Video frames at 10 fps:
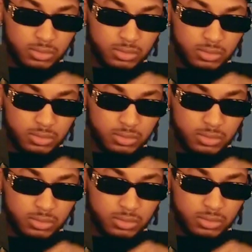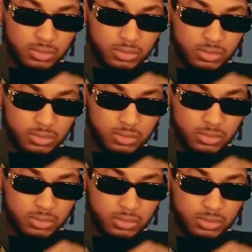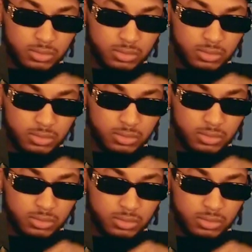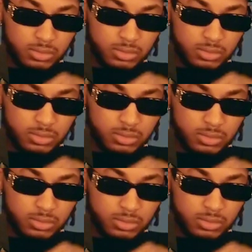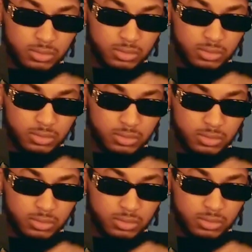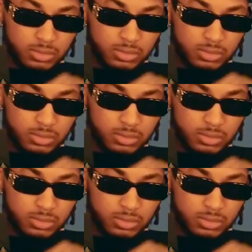(silent)